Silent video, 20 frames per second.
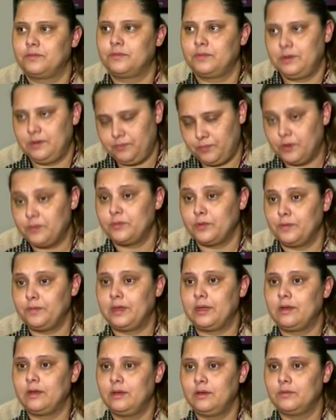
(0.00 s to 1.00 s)
we're, we're
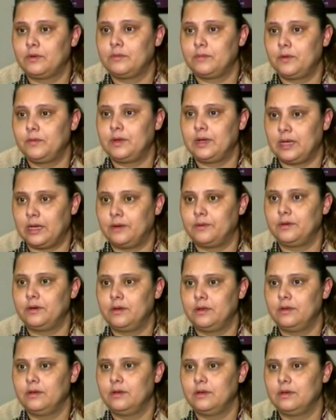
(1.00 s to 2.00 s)
moving, we're moving out.
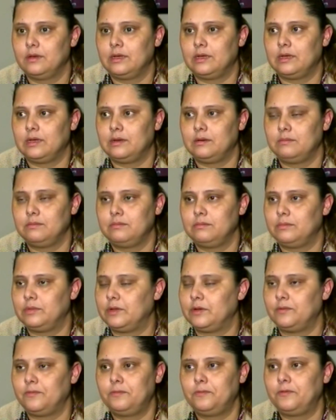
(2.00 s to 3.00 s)
Uh,
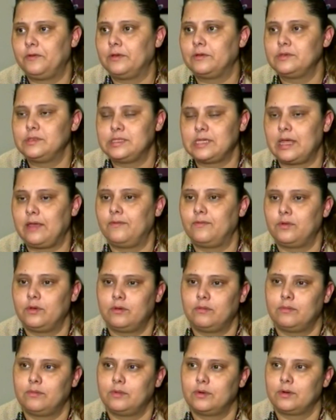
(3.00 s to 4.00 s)
we don't feel safe
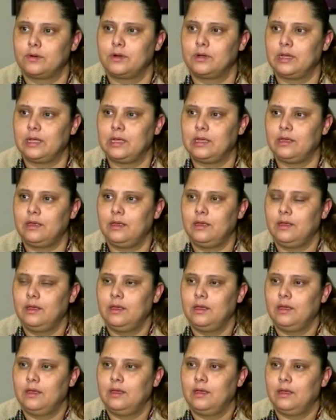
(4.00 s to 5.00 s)
no more
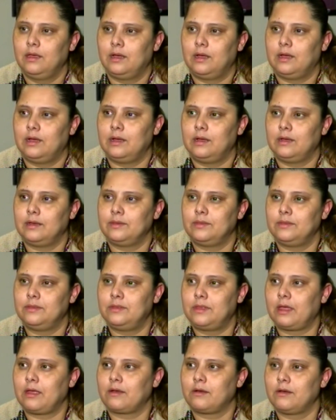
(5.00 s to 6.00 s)
uh,
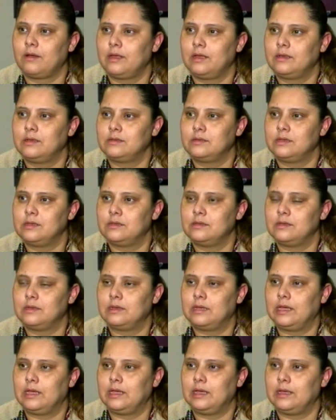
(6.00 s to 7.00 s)
there.
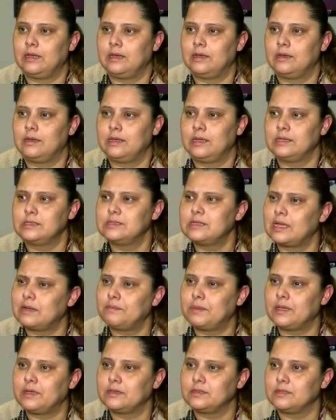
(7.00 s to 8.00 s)
And it's
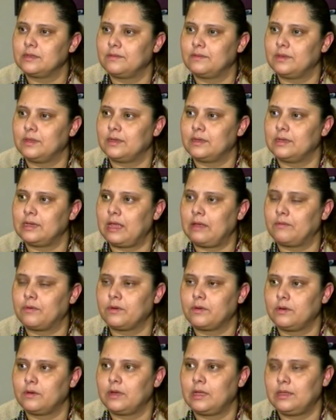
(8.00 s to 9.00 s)
not because of the
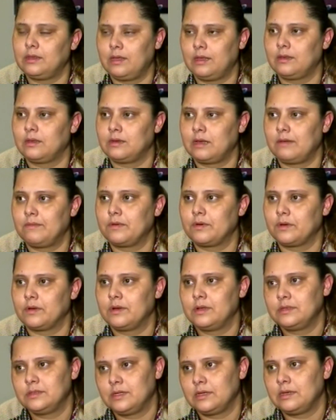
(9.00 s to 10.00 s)
neighborhood. I think the
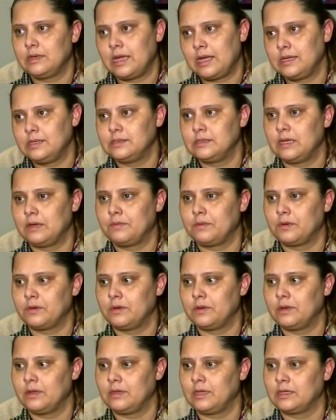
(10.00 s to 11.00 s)
neighborhood is a nice
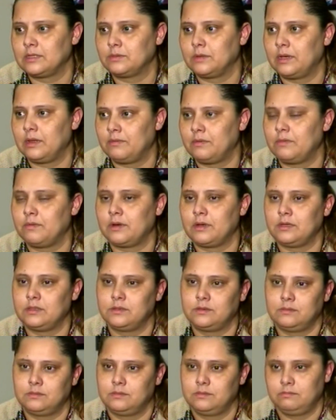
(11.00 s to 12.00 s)
neighborhood, and that's what everybody
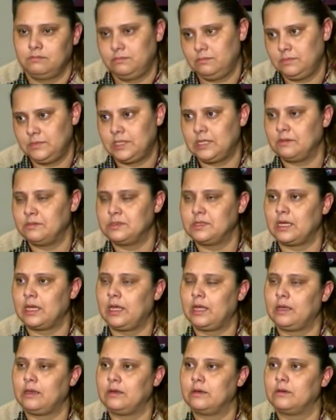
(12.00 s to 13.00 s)
keeps
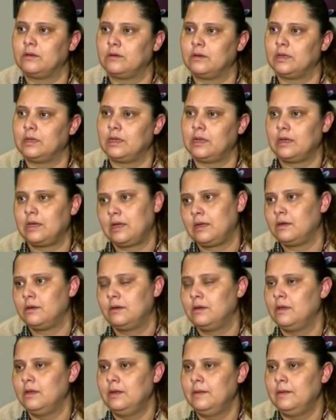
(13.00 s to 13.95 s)
saying, you know. And, and I,